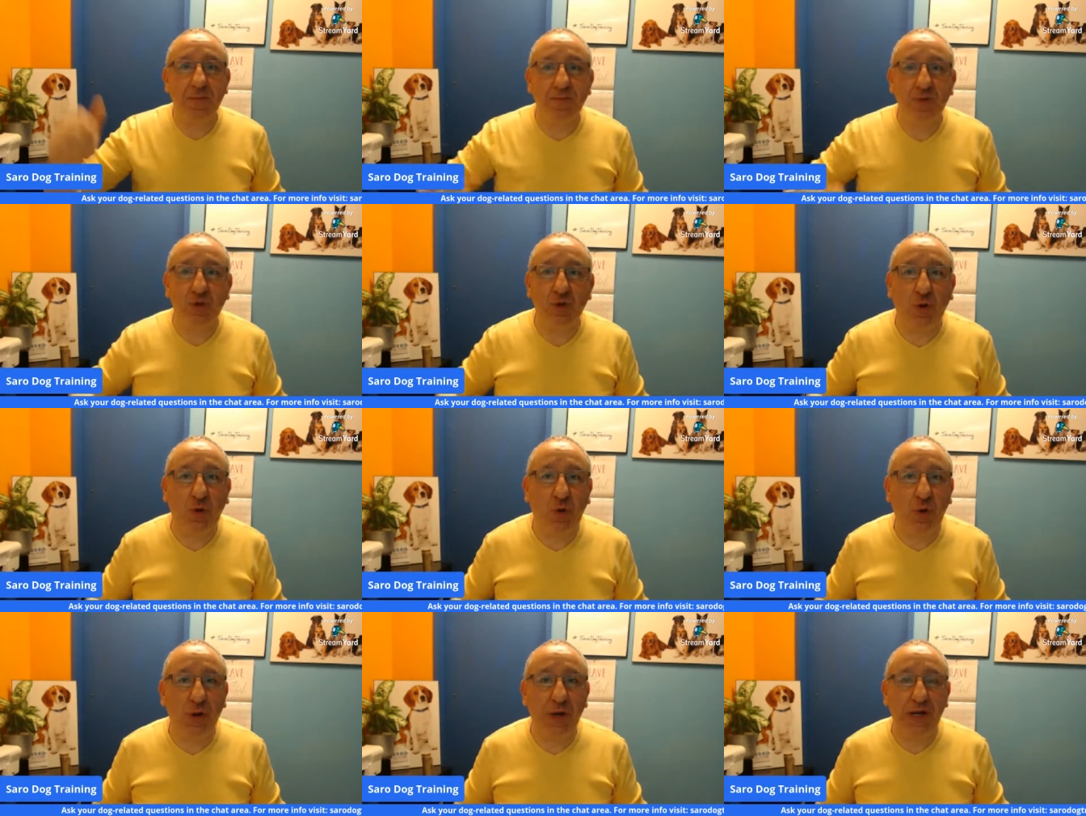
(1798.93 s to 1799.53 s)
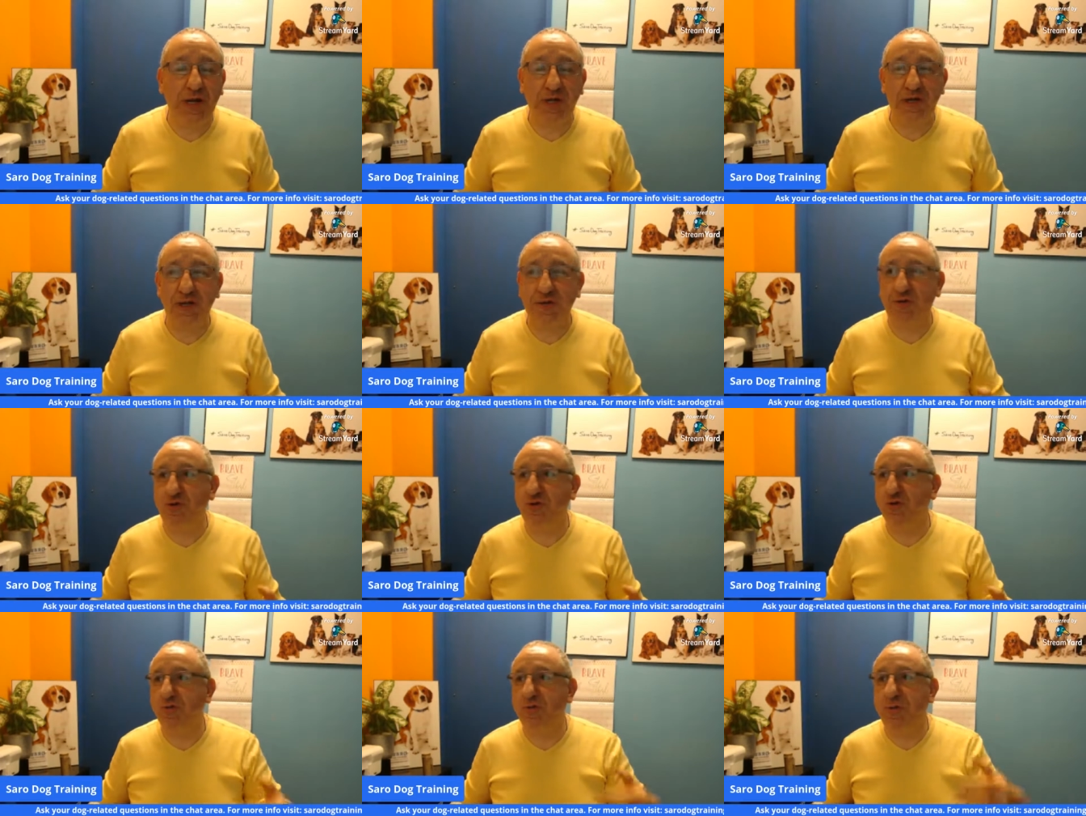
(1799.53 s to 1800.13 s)
toy it
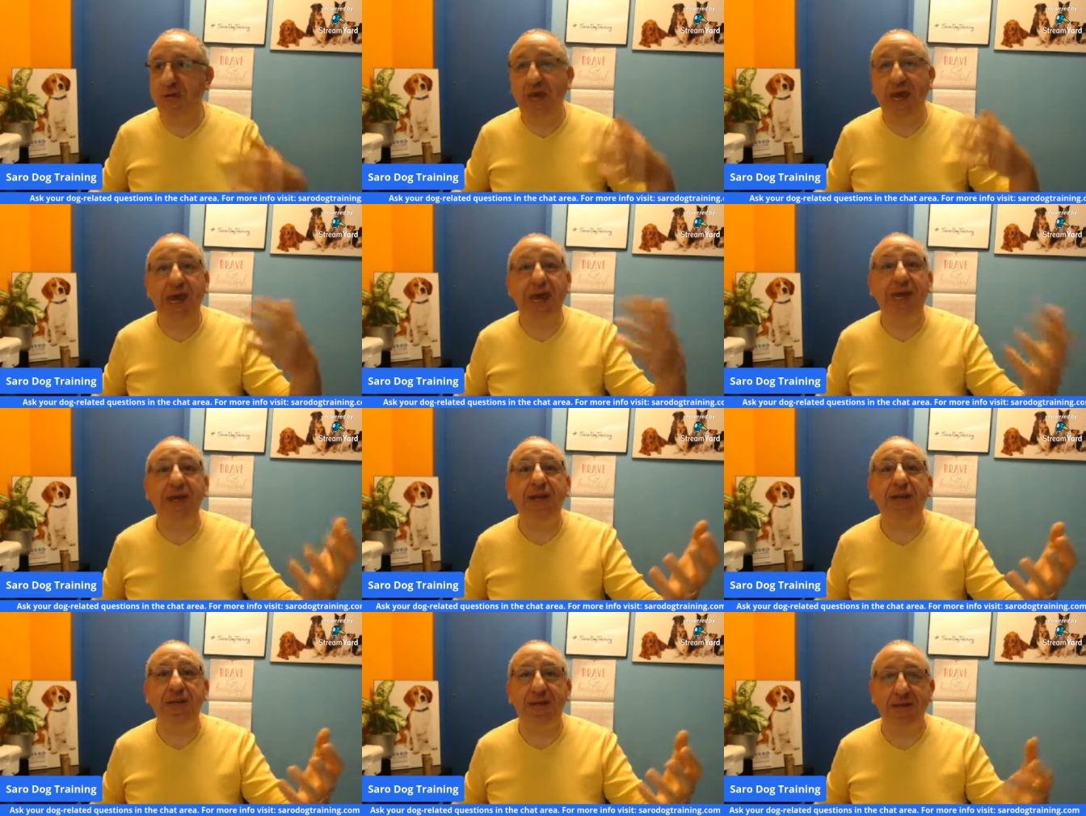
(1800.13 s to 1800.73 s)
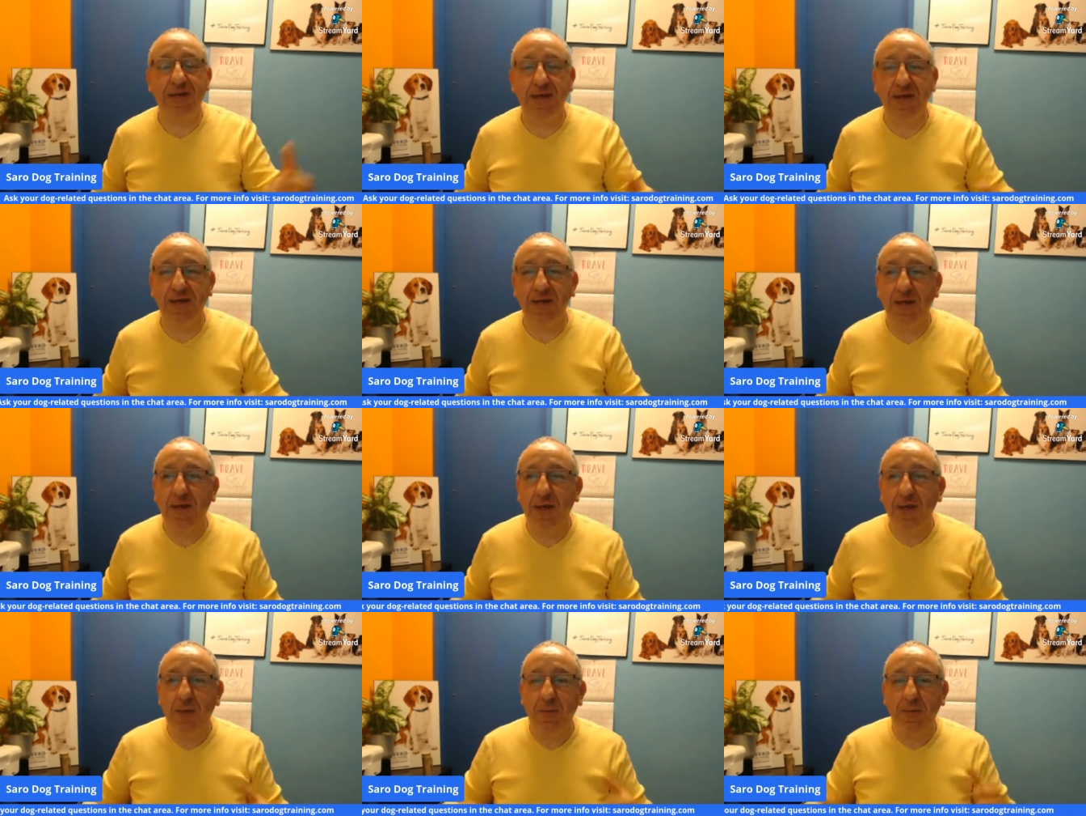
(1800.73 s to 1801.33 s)
could be anything
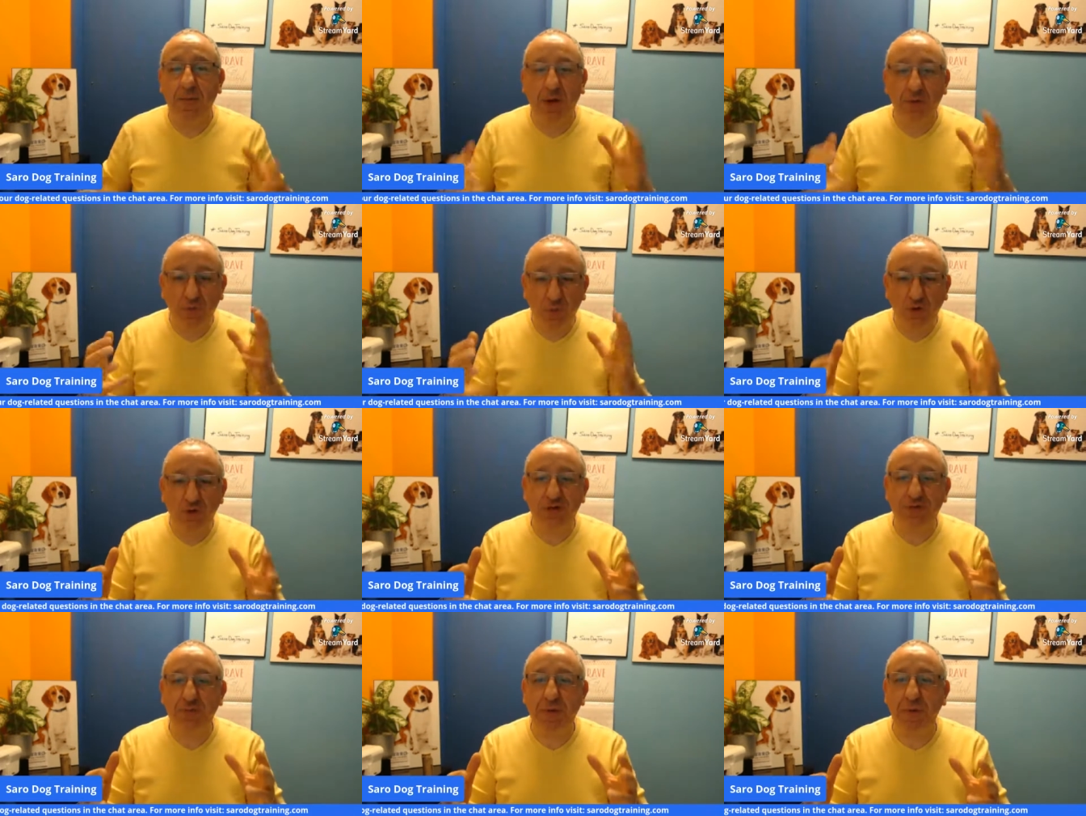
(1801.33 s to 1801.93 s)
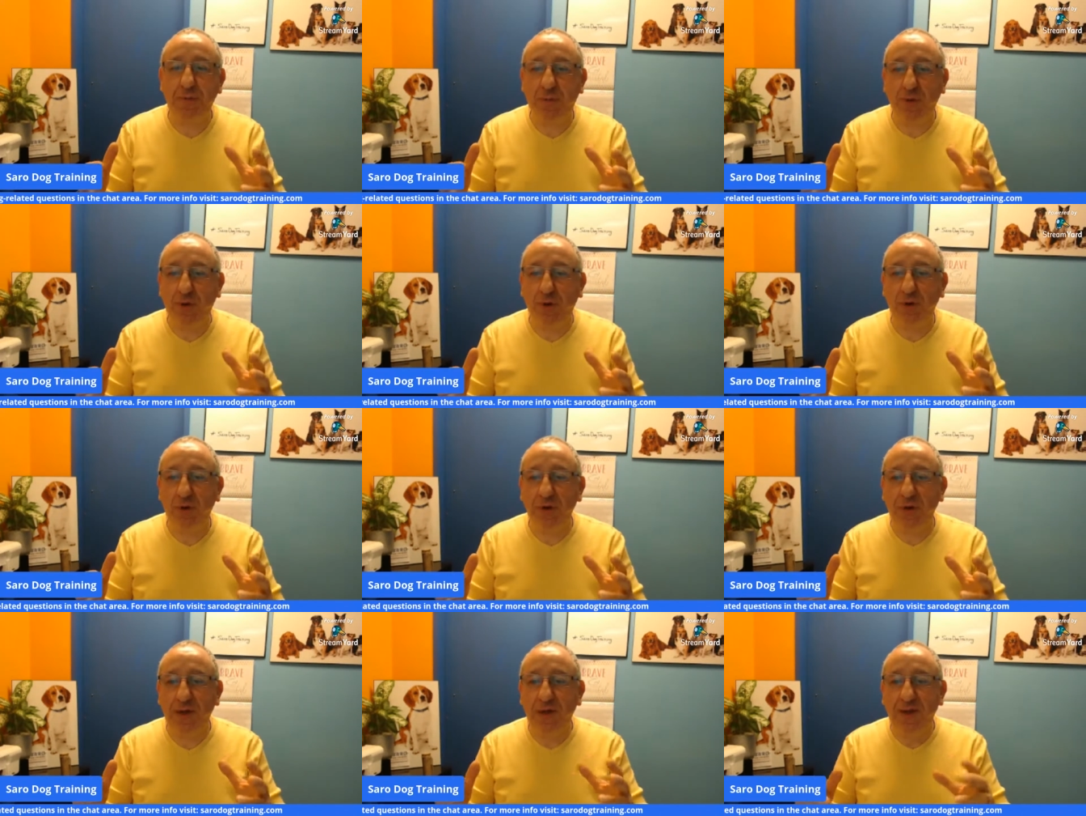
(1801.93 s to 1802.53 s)
but most
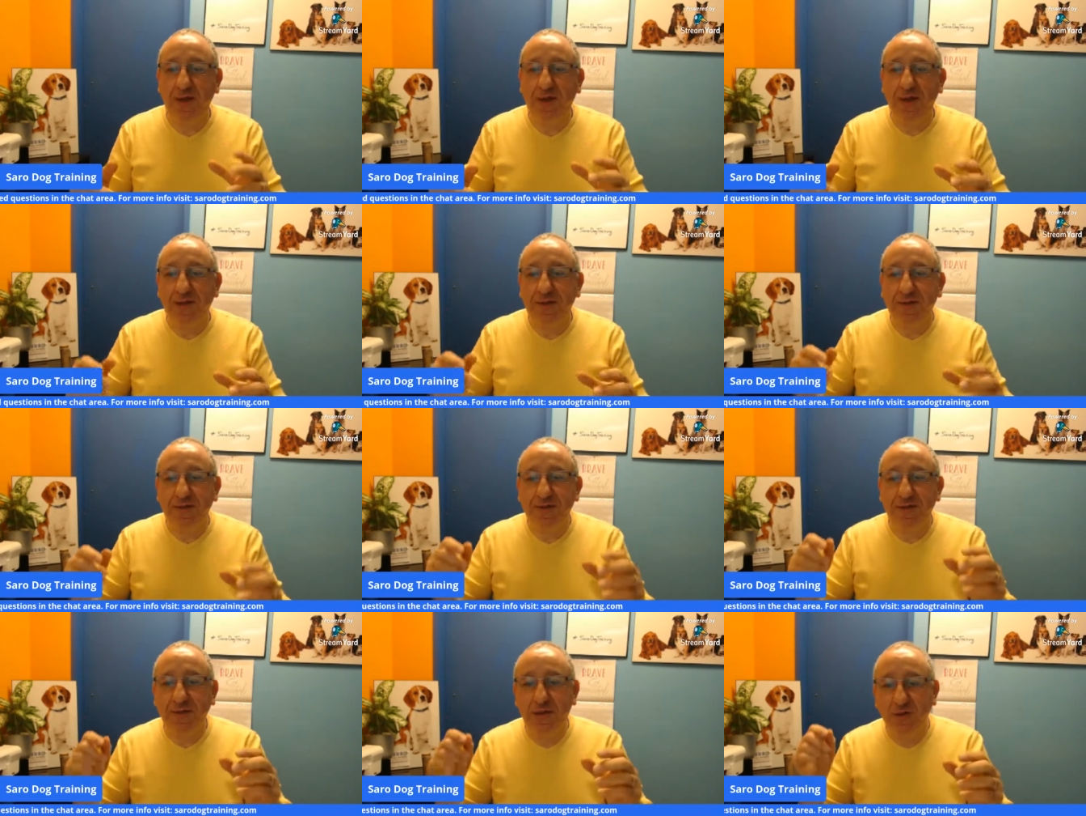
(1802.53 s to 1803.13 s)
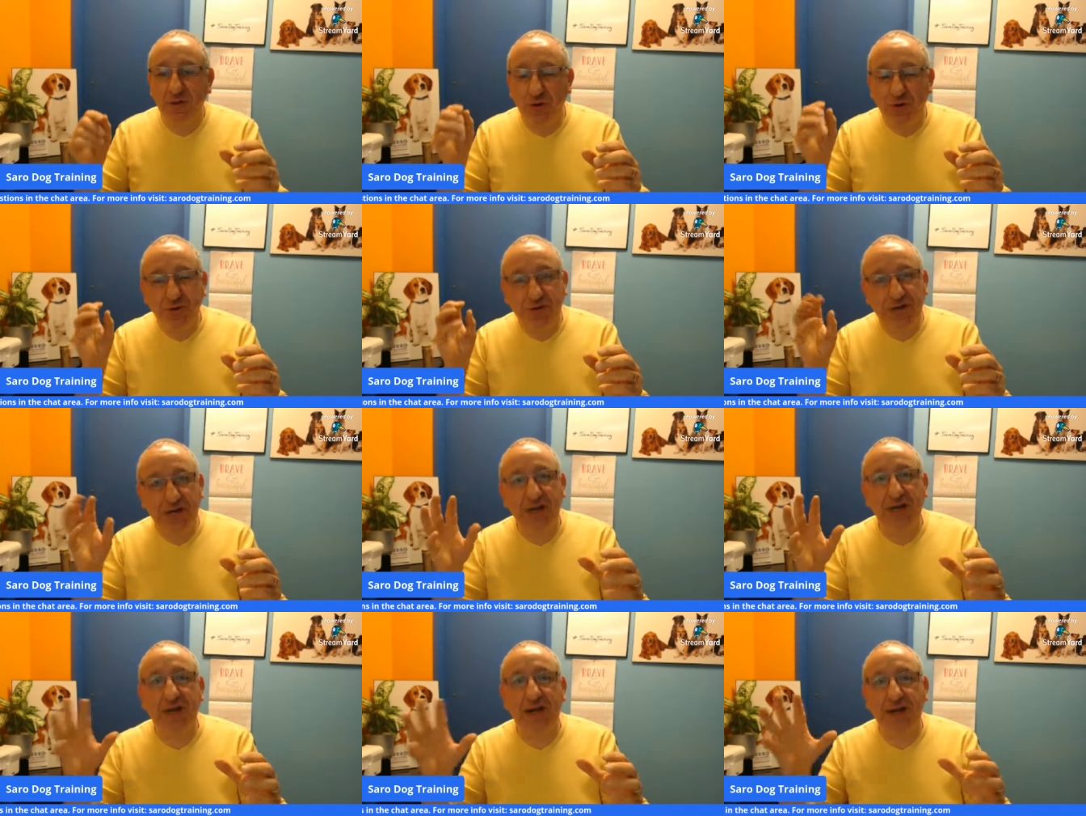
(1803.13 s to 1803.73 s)
people they don't
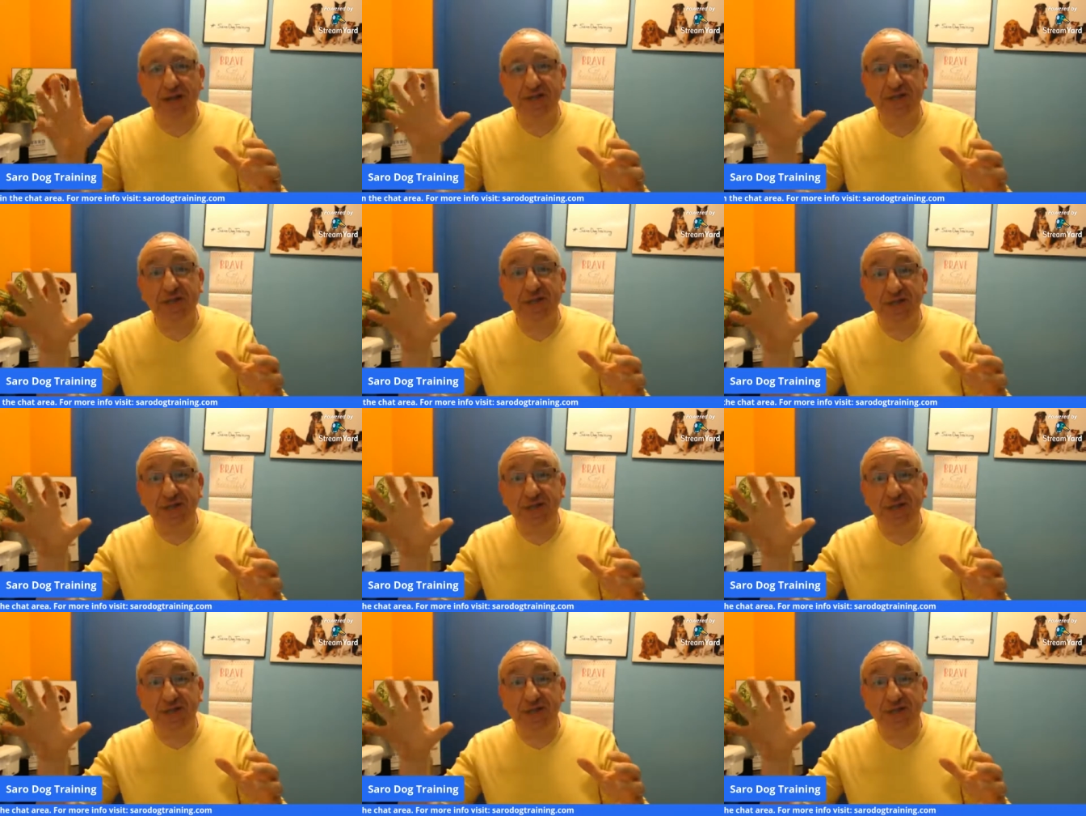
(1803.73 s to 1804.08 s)
realize this